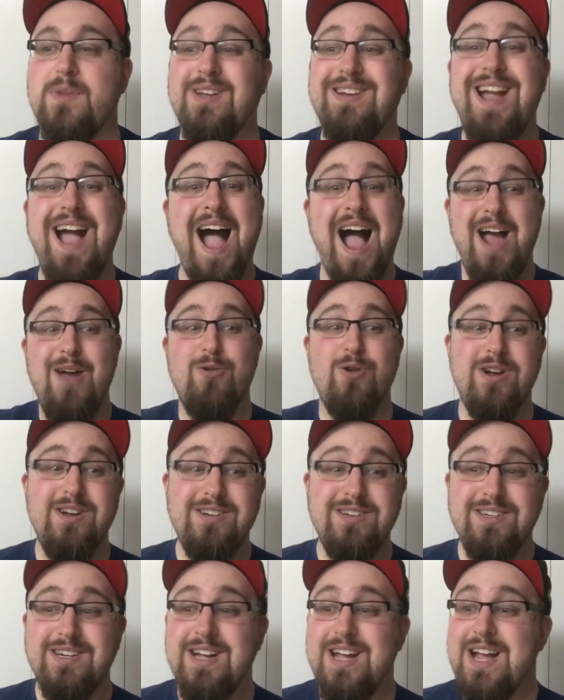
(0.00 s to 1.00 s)

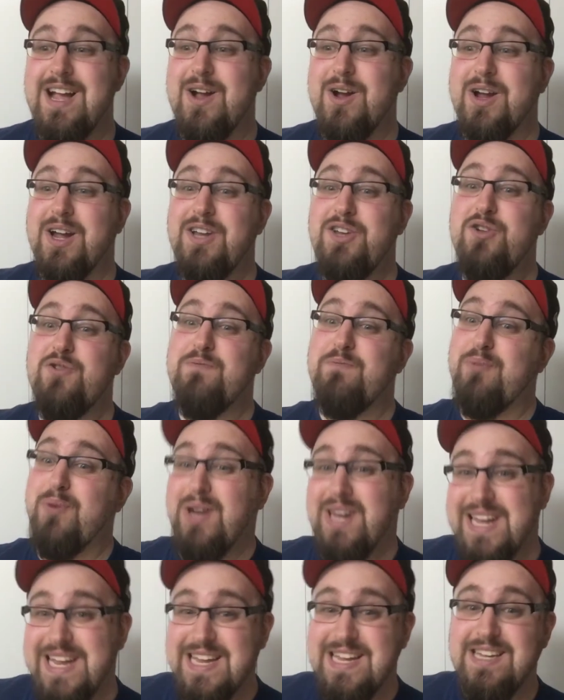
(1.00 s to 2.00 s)
Kyra, could you
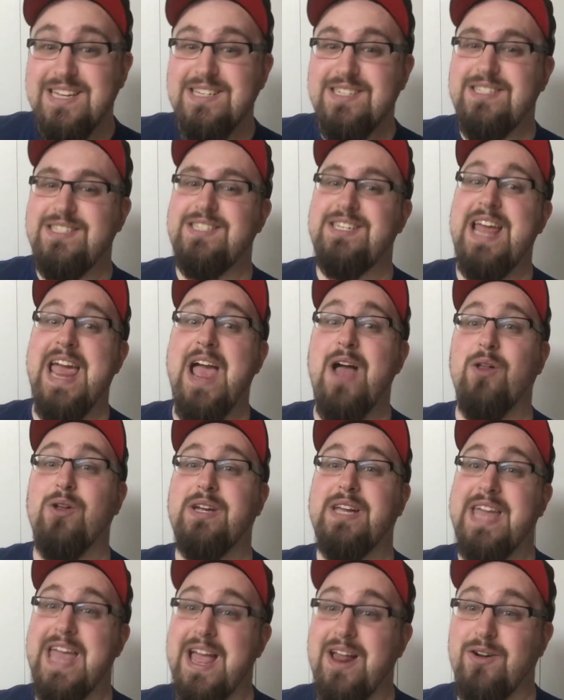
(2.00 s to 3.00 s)
please tell
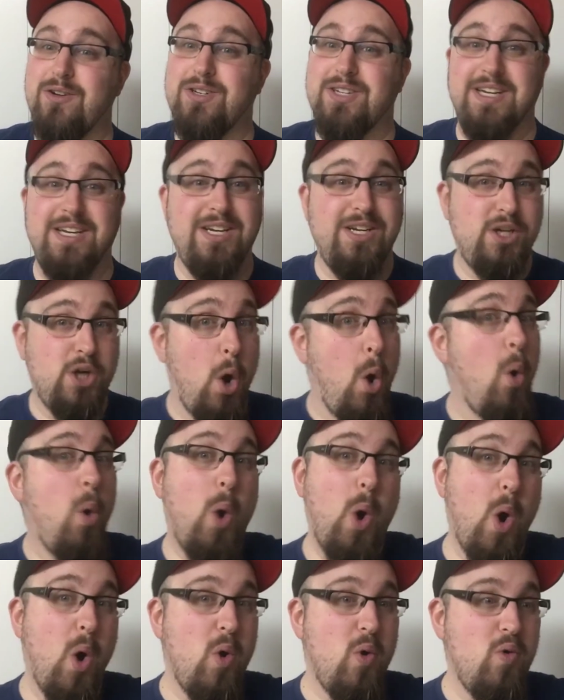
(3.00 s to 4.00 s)
Kel to go
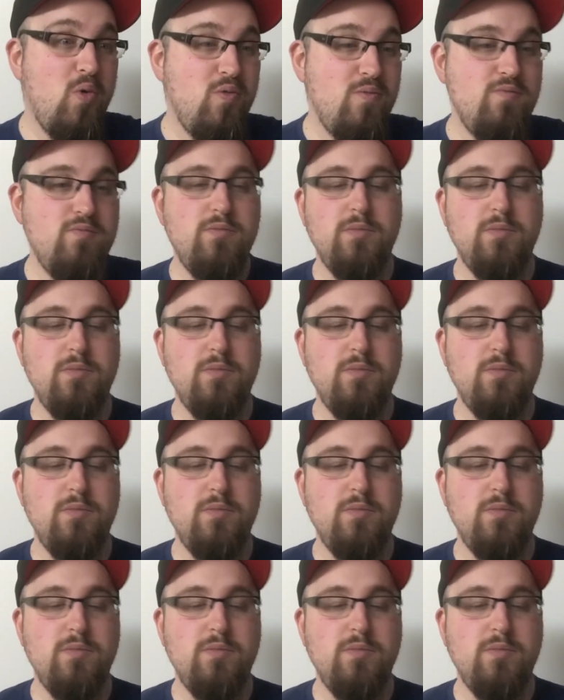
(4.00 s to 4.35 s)
home?